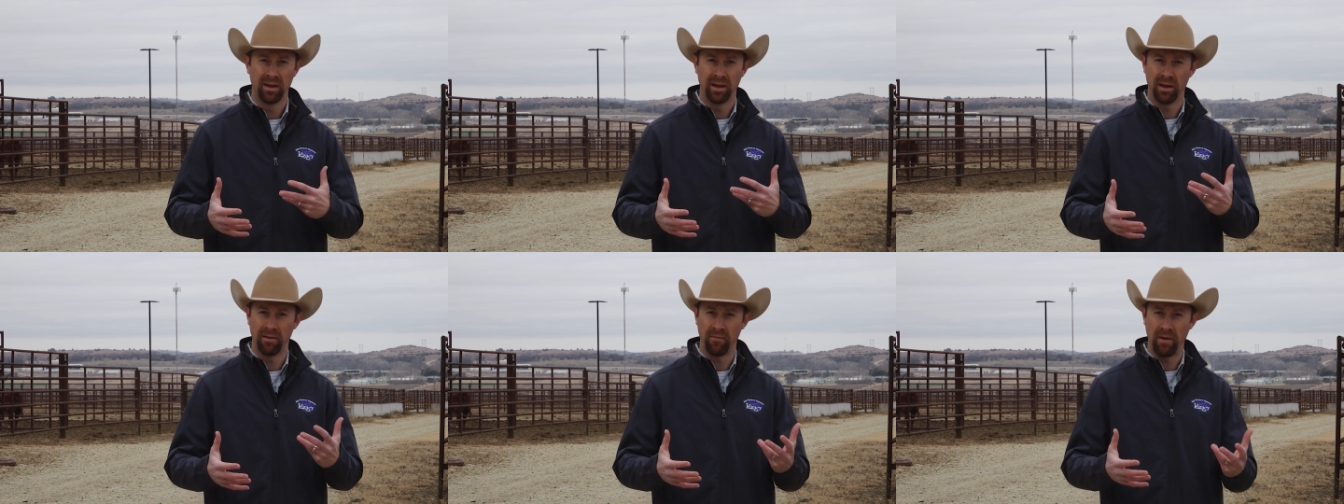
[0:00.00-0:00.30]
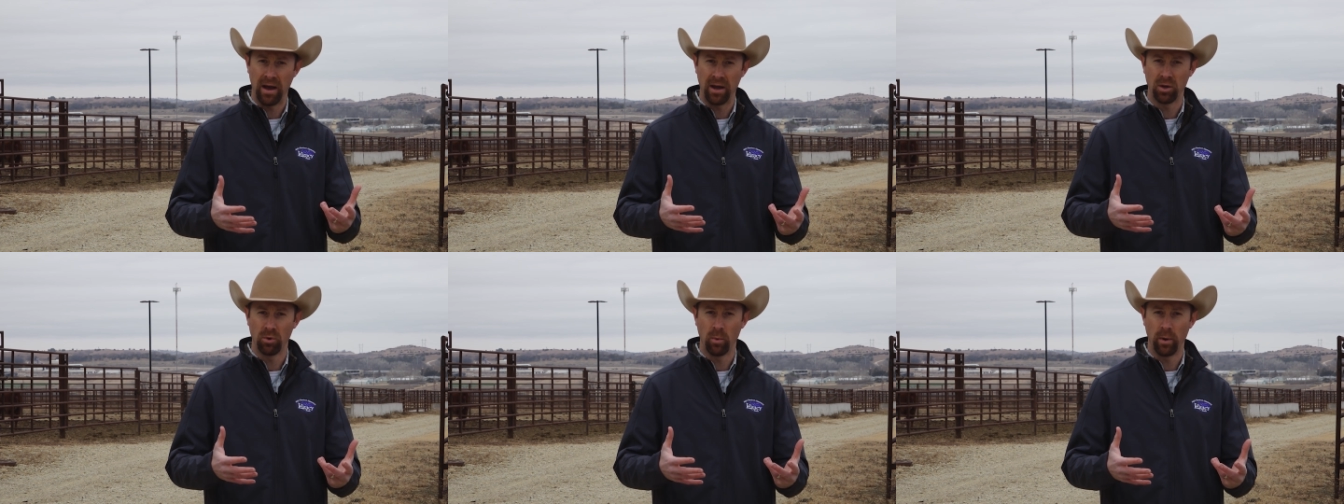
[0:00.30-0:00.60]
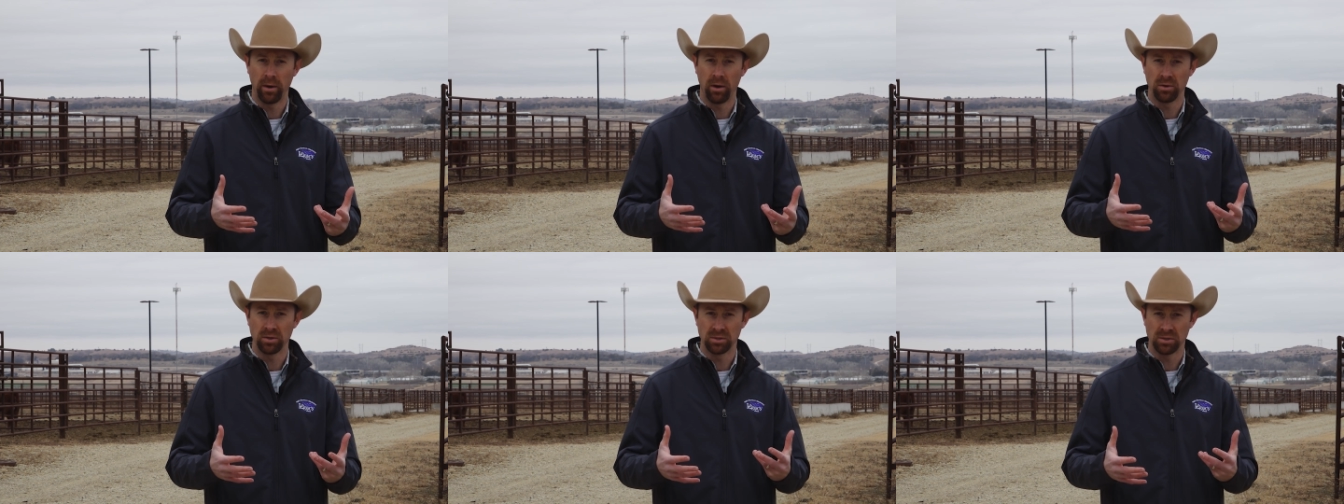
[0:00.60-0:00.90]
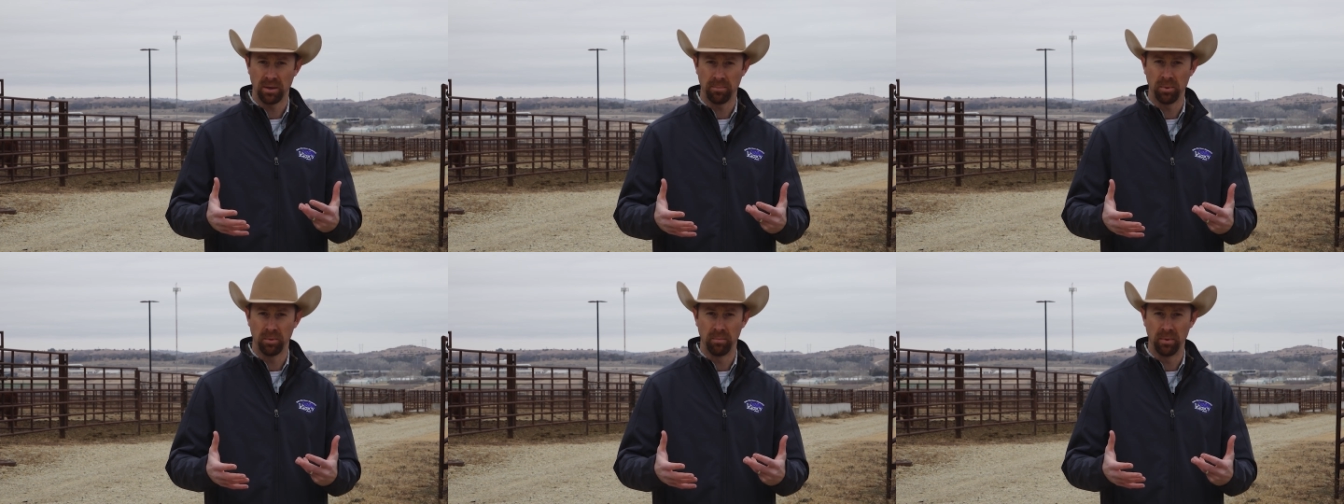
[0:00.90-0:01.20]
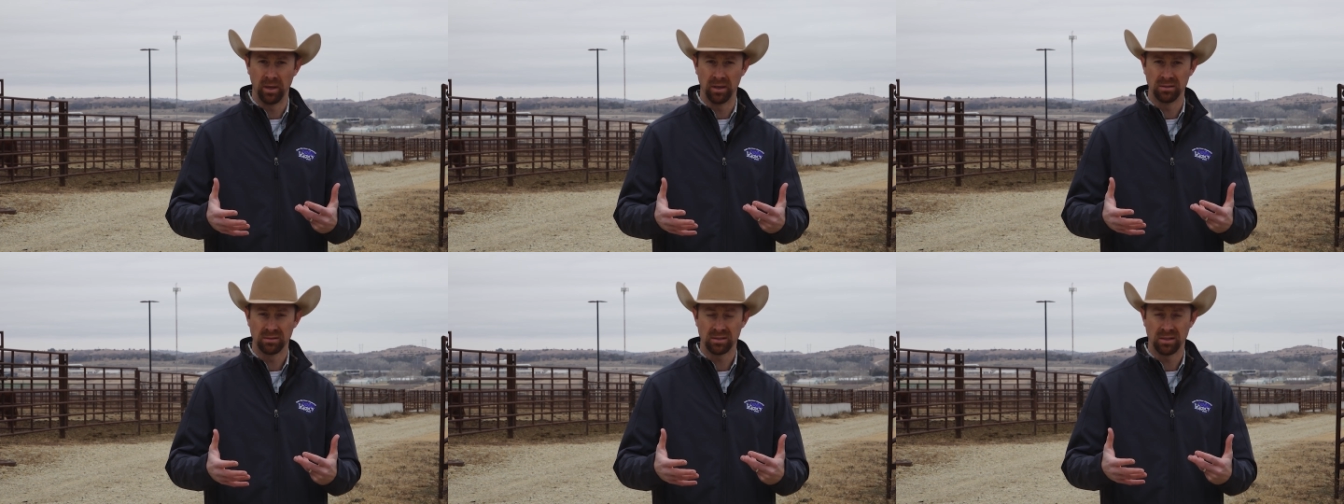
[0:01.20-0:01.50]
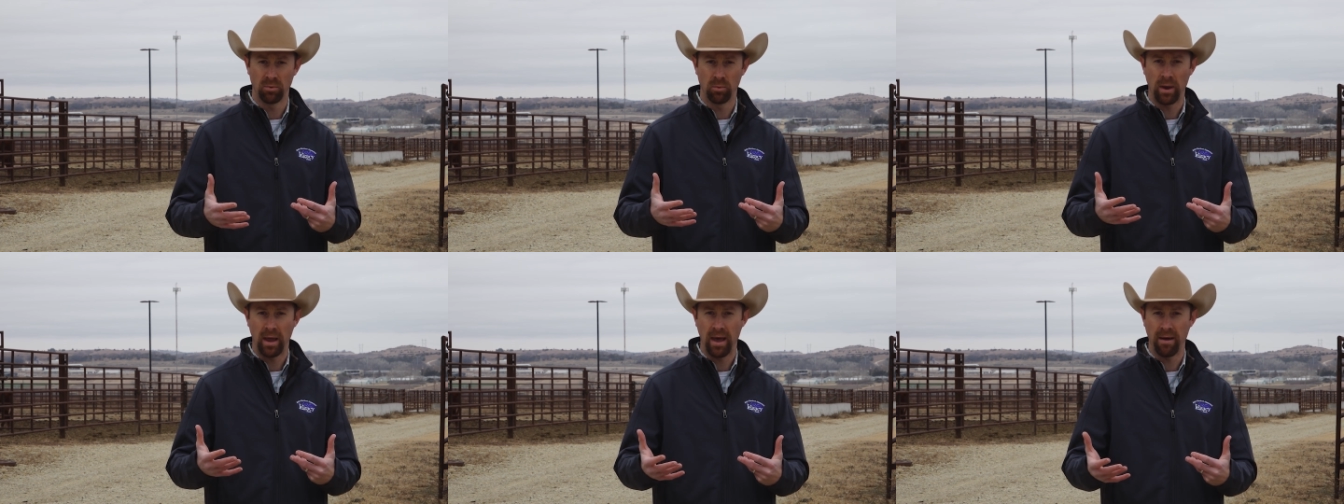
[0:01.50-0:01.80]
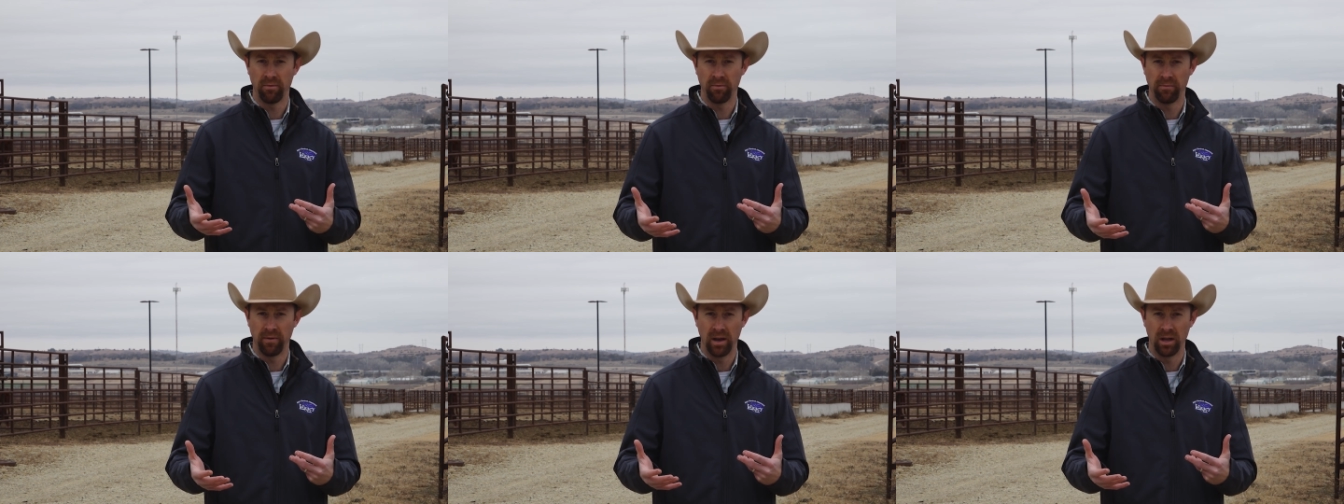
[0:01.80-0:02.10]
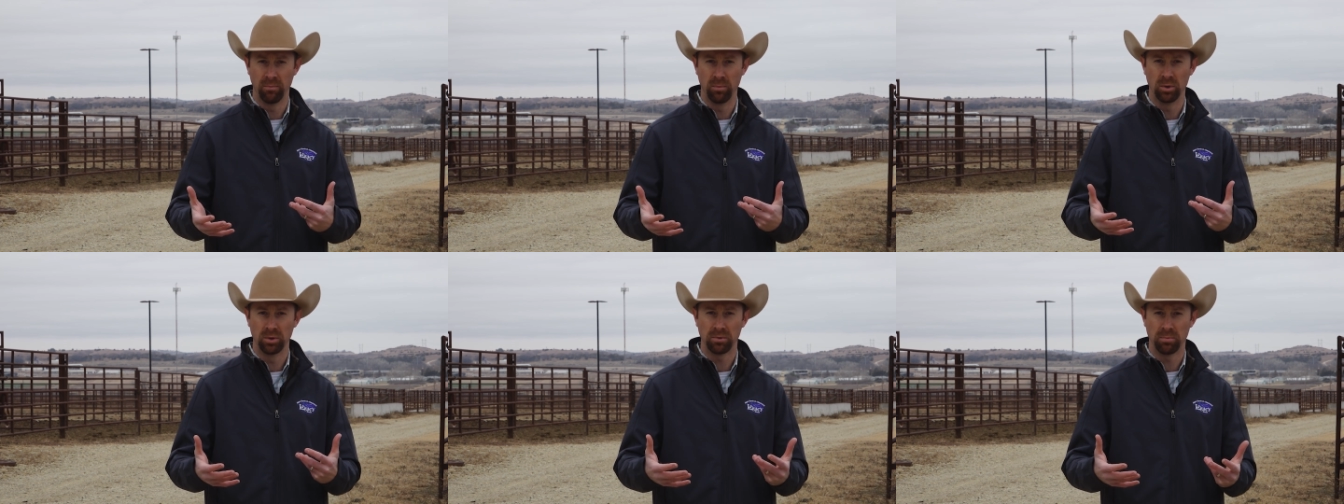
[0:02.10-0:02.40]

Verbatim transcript: evaluate our supplements that we have available